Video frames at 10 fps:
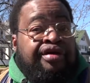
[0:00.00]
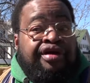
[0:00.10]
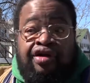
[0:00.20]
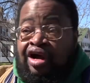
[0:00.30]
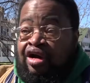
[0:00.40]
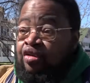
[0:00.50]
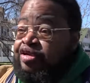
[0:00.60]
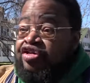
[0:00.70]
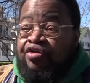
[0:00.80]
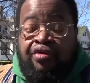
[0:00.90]
You know, I
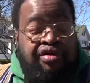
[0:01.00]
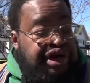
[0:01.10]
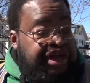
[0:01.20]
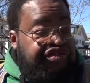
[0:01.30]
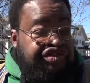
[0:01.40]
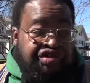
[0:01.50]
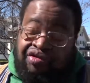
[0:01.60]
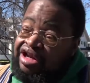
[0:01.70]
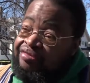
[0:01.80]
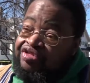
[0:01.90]
opened the door nice, you know,
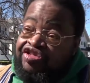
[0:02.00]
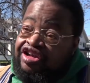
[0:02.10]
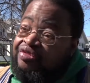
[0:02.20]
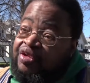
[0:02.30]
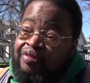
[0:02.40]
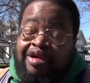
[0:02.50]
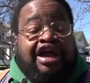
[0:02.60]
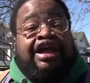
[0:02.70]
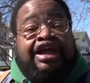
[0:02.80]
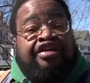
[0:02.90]
let them see where my
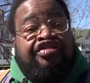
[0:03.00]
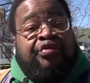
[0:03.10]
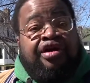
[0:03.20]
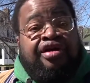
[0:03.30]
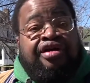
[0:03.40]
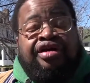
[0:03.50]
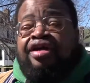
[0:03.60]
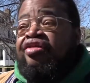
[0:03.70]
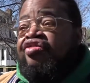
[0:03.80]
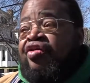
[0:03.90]
hands were.
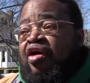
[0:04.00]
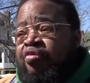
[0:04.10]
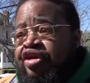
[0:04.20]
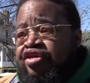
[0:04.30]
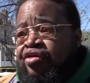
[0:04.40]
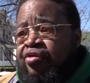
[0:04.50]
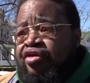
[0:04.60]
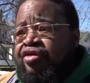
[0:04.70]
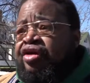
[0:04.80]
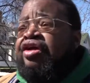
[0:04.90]
So I opened the
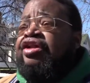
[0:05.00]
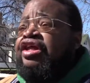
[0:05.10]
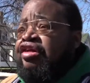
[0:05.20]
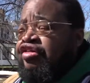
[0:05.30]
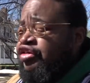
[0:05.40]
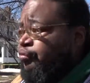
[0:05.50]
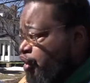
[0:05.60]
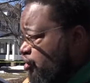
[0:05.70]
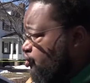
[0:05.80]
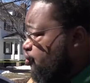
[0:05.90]
door. Then the
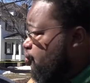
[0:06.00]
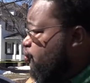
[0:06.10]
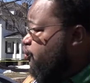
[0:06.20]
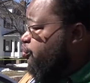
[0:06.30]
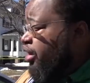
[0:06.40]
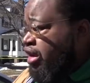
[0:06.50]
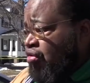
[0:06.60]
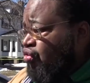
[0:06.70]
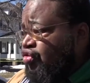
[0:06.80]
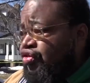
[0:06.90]
marshal,
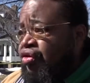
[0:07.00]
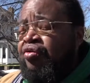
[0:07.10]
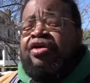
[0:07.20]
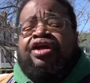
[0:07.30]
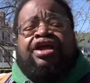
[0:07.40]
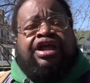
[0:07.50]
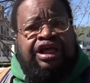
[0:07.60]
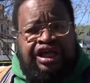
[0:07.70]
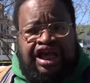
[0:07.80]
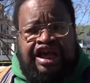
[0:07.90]
Macaluso,
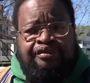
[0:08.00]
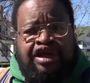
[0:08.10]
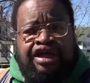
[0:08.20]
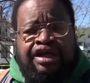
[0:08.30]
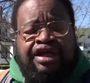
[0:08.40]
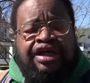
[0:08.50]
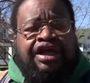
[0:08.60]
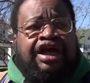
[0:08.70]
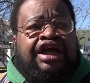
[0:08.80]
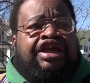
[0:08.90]
he came in
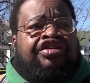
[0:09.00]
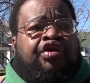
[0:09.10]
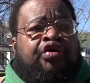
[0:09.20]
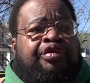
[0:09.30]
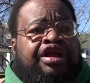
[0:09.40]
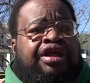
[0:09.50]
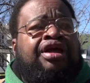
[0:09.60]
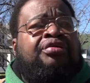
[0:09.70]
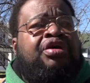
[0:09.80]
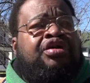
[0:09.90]
and he told me,
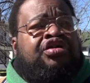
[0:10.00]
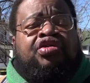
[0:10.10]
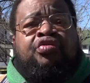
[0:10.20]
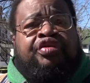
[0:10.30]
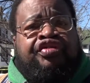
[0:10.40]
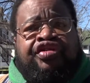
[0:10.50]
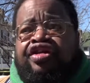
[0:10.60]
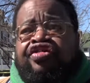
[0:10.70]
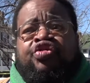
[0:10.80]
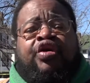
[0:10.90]
well, you know, Mr.
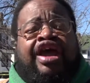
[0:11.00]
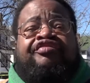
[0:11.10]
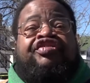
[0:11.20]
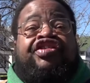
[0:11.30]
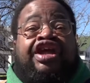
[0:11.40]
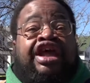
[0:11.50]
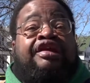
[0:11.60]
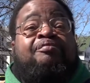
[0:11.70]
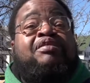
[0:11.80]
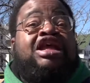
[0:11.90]
Douglas, you have
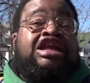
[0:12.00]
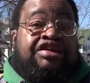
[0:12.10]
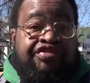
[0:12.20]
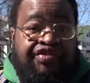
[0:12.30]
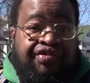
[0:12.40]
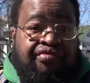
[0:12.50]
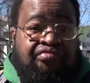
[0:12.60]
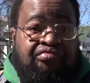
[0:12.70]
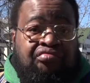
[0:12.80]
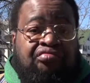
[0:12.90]
10 minutes
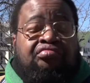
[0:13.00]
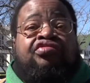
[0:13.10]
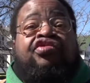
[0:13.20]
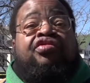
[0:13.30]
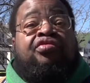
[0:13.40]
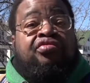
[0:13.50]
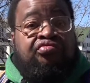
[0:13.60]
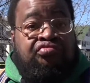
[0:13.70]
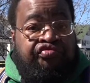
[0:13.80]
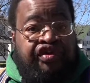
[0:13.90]
to
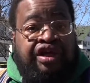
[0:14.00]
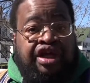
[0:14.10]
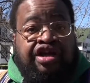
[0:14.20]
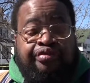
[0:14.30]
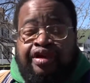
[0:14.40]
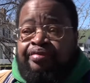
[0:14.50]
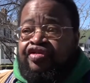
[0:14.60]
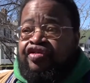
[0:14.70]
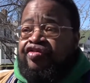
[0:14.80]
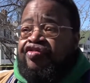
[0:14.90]
vacate the
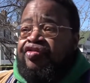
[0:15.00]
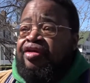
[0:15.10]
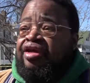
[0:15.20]
premises.